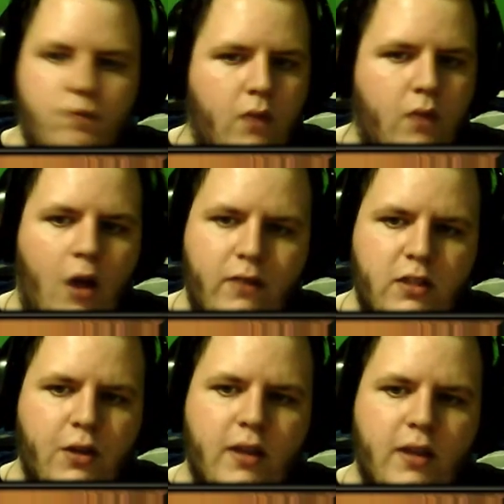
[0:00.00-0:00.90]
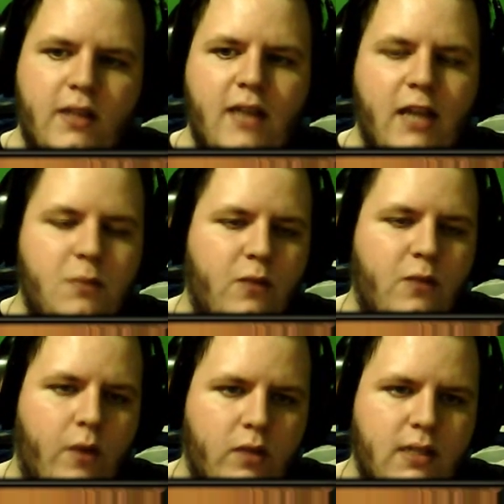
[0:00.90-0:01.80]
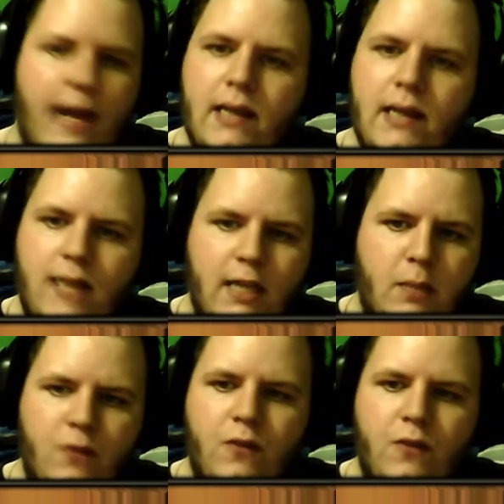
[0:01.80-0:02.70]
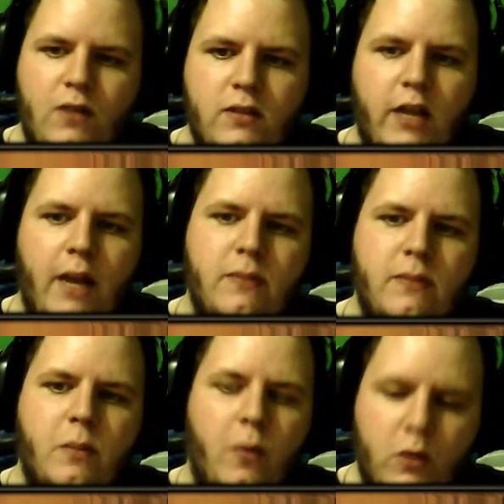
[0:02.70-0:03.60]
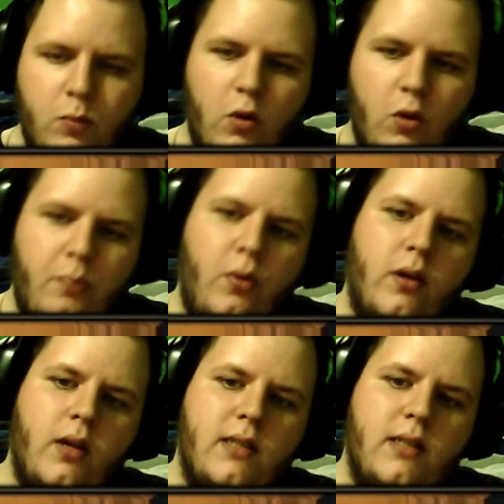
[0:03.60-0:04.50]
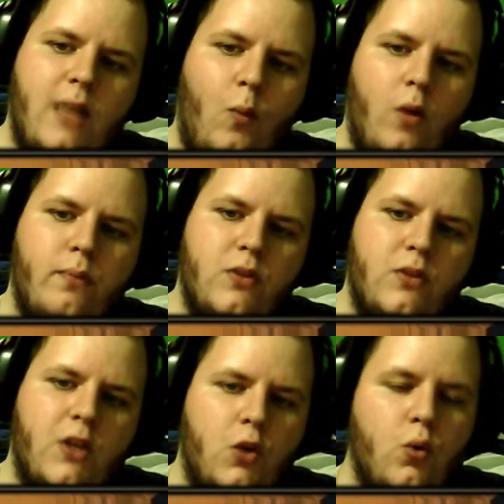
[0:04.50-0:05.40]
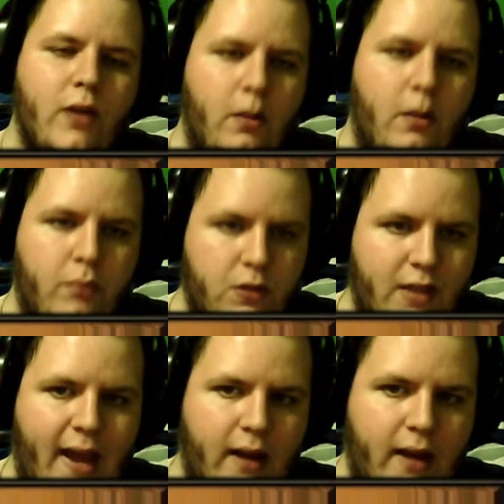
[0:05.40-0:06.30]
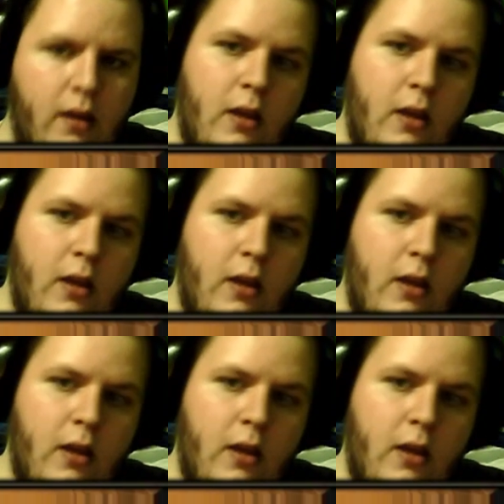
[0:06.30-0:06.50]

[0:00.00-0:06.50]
Obviously, you get the attack speed for every stack, stacks up to 15 times, but what's more important is that 1% cooldown per stack.